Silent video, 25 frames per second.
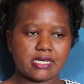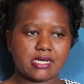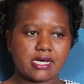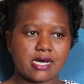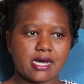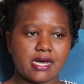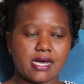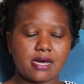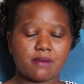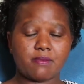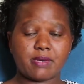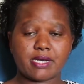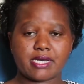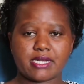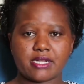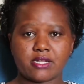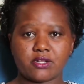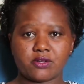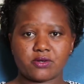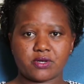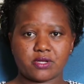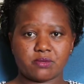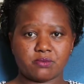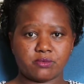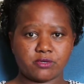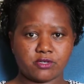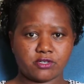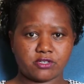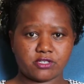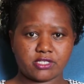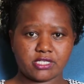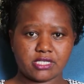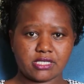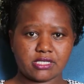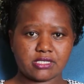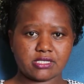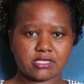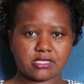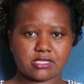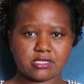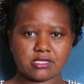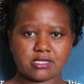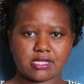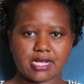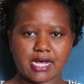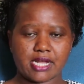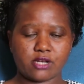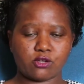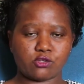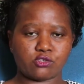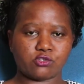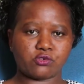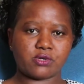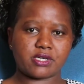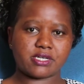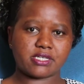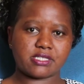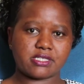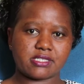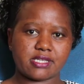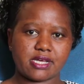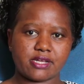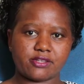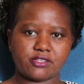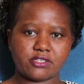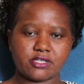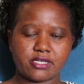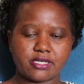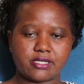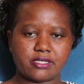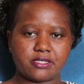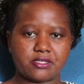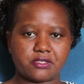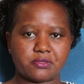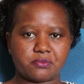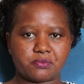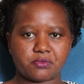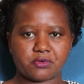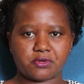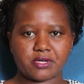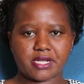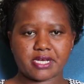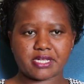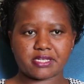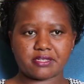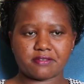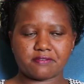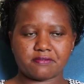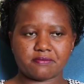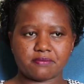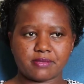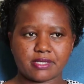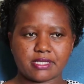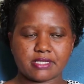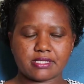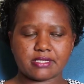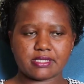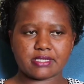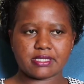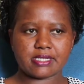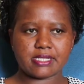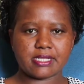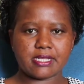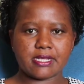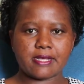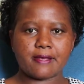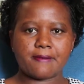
I am a clinical embryologist and also a researcher in reproductive medicine.